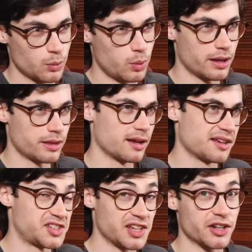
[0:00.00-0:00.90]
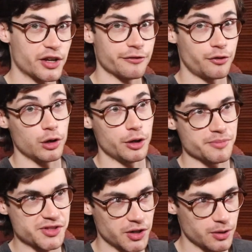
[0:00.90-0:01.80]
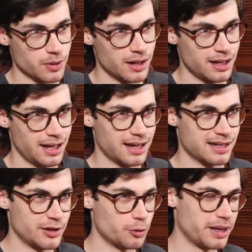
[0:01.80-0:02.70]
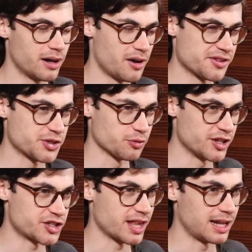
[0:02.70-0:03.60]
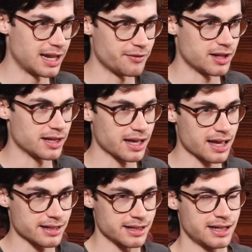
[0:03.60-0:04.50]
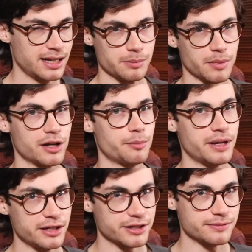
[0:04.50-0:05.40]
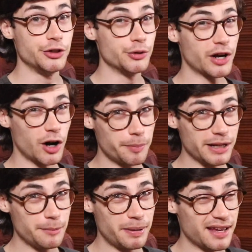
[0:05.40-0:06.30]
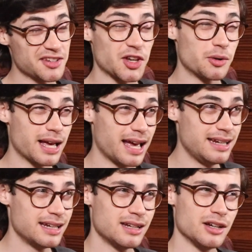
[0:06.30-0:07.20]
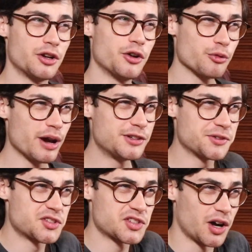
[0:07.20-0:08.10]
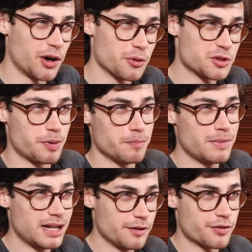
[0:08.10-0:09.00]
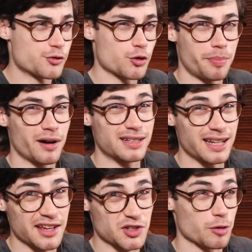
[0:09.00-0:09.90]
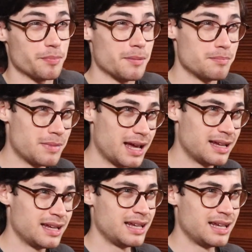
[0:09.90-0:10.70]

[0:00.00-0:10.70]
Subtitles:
with Syndicate Volume 2, and it'll be hard to reach that level again, in my opinion. New Carbon EP is okay, a good range of styles, but many of the drop ideas are a bit meh.